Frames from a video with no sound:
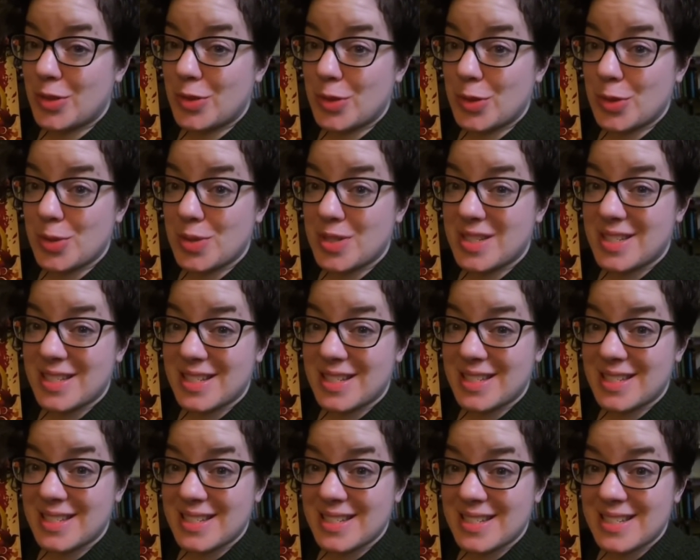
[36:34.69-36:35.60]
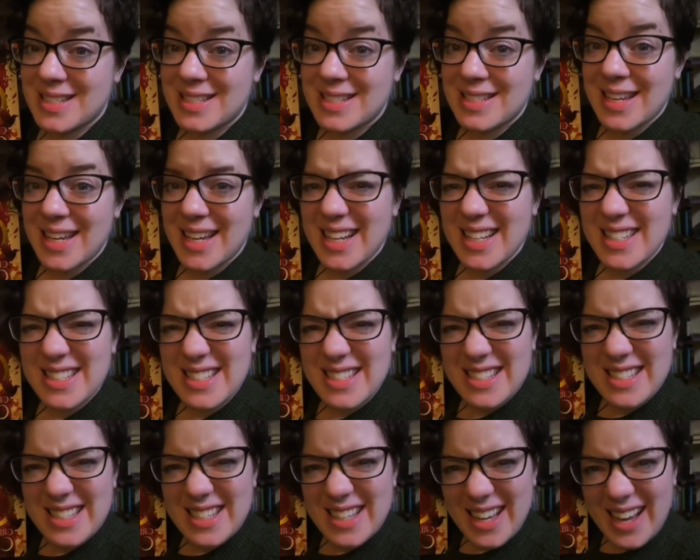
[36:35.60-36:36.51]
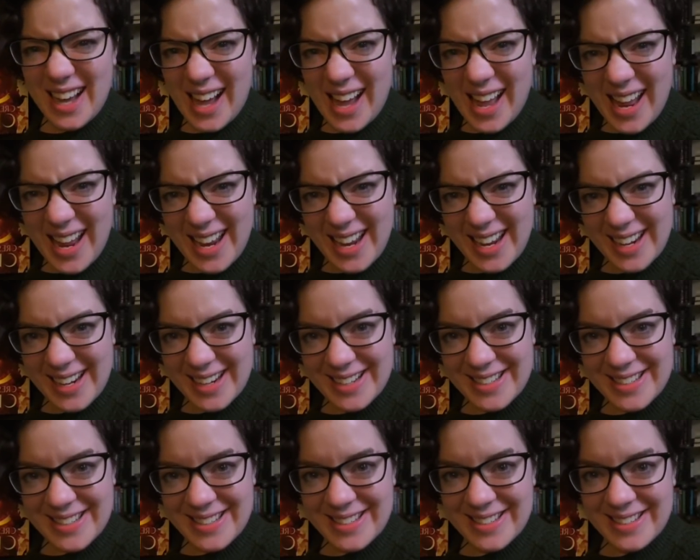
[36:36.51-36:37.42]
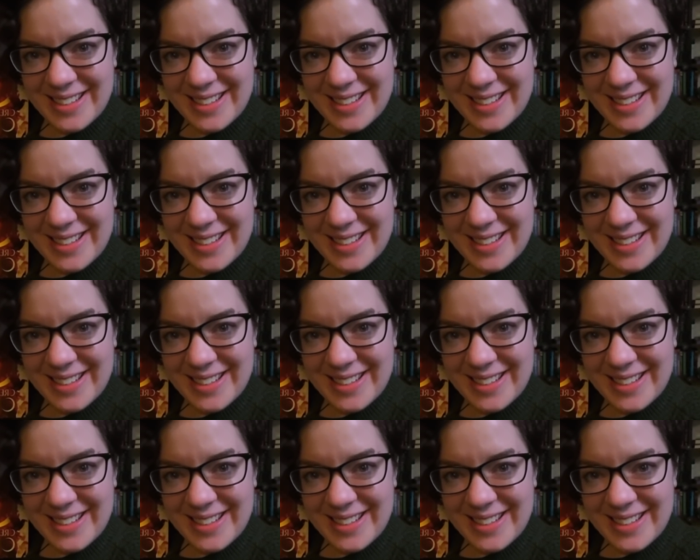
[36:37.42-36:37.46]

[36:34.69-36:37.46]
through 66. Yikes!